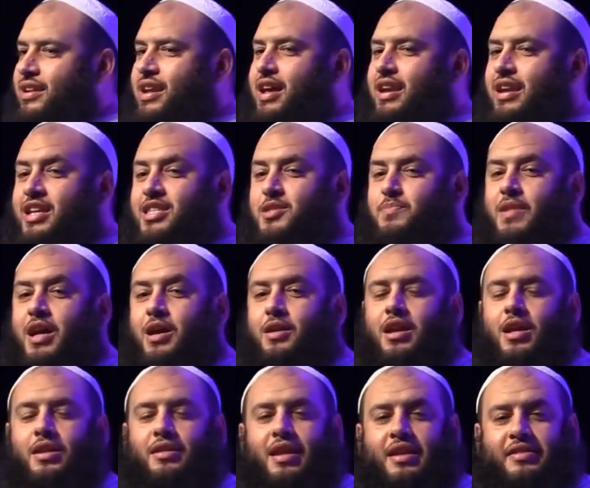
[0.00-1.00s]
let, let,
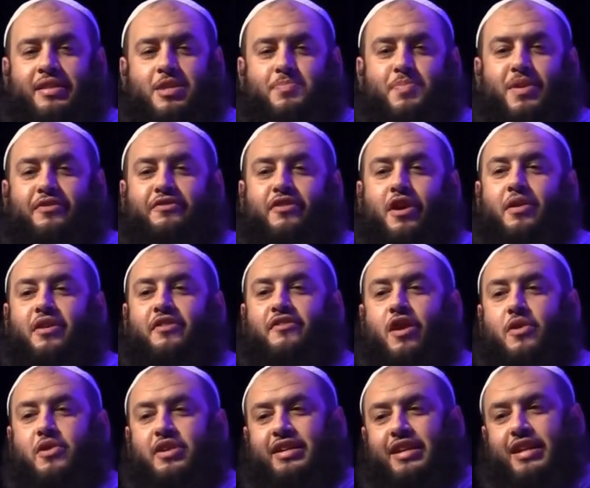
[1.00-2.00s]
let, let us be
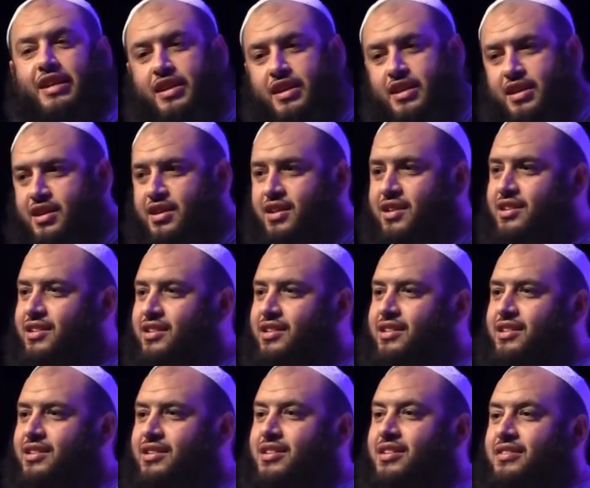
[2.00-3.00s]
very, very clear
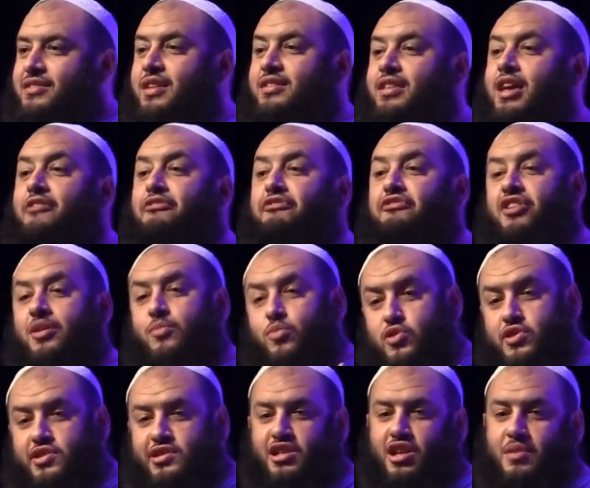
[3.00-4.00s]
that every
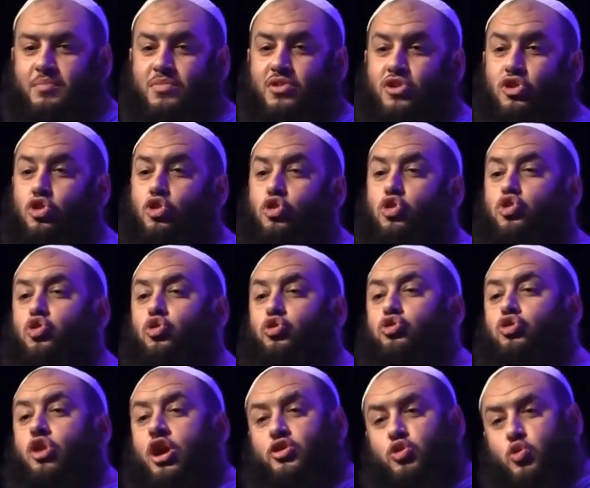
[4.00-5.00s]
Muslim
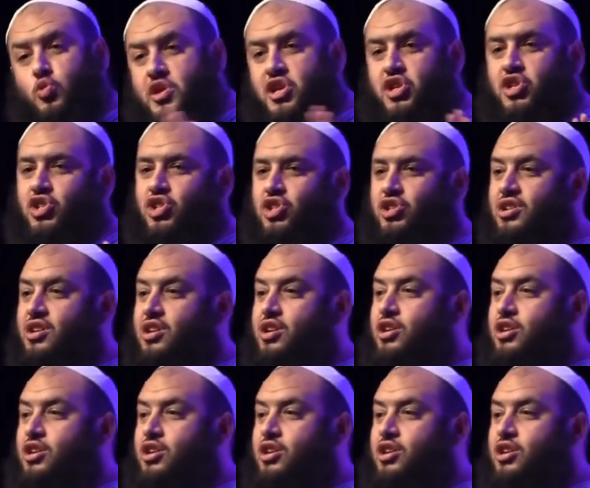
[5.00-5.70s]
should not wish,